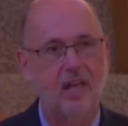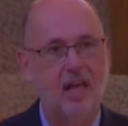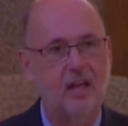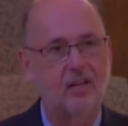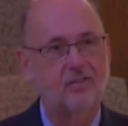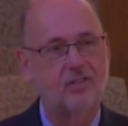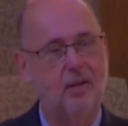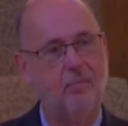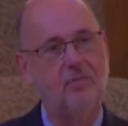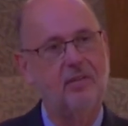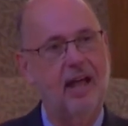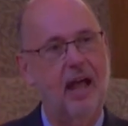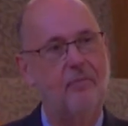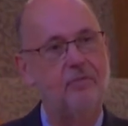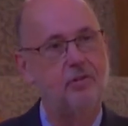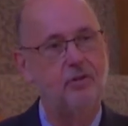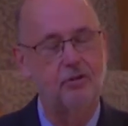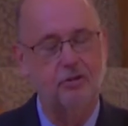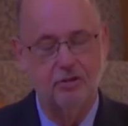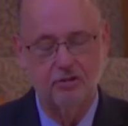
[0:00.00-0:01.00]
sometimes
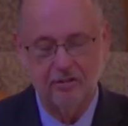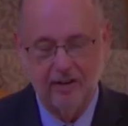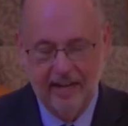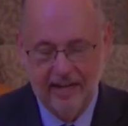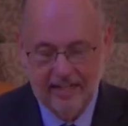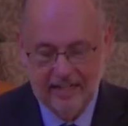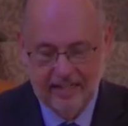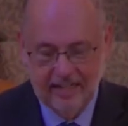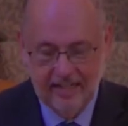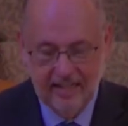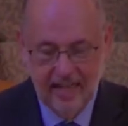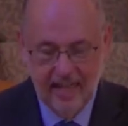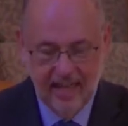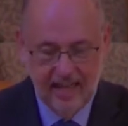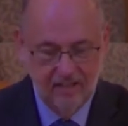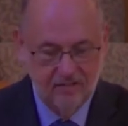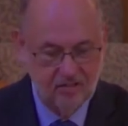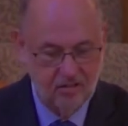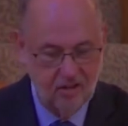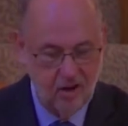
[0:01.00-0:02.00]
your training
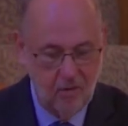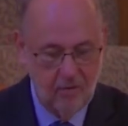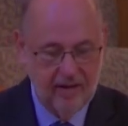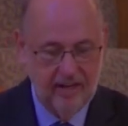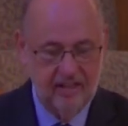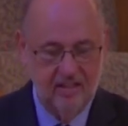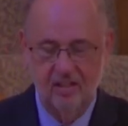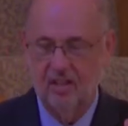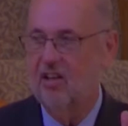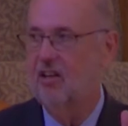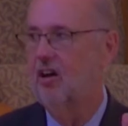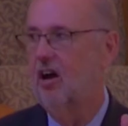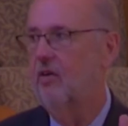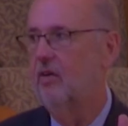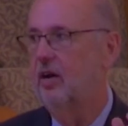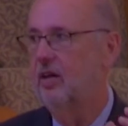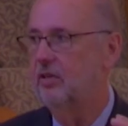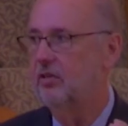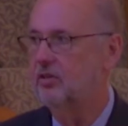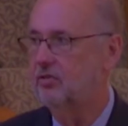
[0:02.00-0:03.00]
is going to go
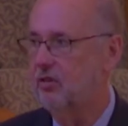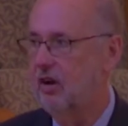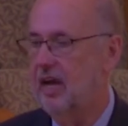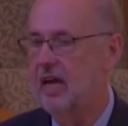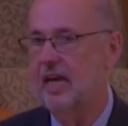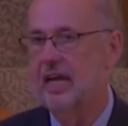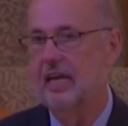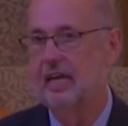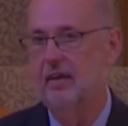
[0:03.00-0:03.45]
astray.